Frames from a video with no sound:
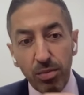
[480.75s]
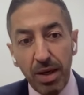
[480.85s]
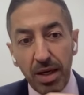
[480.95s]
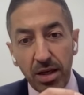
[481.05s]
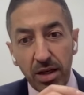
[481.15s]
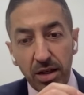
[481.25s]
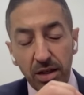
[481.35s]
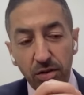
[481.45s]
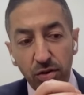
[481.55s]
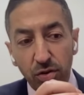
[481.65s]
to make
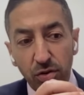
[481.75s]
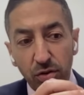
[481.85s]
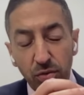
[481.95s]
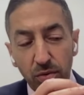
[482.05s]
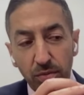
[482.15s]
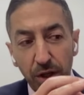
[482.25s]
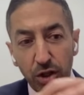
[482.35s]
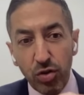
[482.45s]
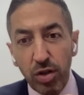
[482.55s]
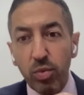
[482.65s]

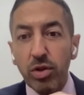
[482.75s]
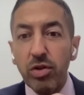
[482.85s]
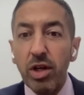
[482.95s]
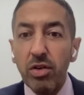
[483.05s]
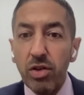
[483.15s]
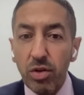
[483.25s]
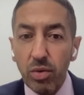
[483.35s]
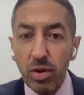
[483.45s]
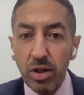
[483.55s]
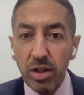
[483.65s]
sure that what they
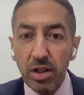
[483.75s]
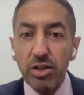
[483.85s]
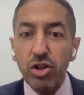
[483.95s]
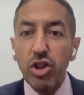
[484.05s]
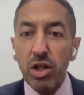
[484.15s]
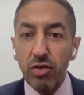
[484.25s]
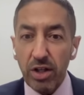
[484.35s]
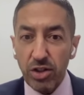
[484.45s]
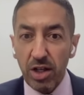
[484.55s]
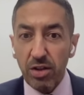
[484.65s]
do
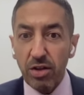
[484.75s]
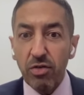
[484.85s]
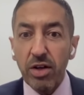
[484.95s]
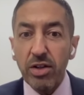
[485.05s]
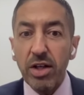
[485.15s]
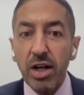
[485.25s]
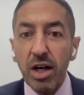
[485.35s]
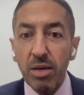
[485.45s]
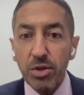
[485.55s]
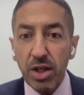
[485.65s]
generates health rather than
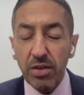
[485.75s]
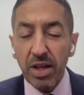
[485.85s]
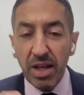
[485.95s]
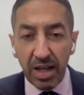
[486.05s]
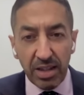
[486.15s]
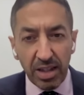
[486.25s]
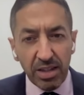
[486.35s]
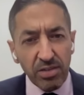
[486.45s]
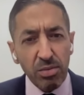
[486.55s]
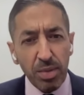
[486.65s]
harms health. And I
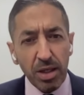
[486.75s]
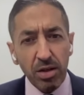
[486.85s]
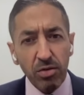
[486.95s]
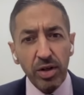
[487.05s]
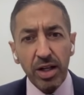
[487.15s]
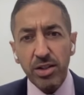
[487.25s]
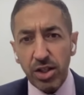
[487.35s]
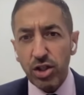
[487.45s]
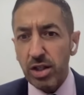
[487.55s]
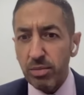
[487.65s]
think that's the big
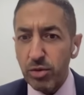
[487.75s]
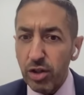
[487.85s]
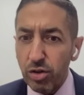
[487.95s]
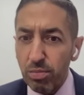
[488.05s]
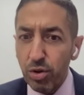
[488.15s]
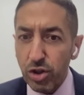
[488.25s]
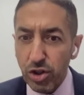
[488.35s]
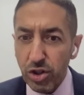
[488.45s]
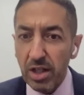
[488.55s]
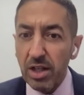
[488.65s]
realization I'm trying to
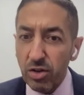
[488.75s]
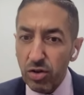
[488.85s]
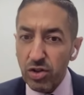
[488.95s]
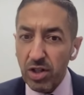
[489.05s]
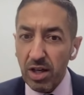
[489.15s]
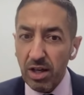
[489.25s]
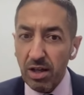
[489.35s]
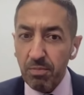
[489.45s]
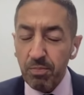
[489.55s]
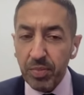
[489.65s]
push, to
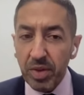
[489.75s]
say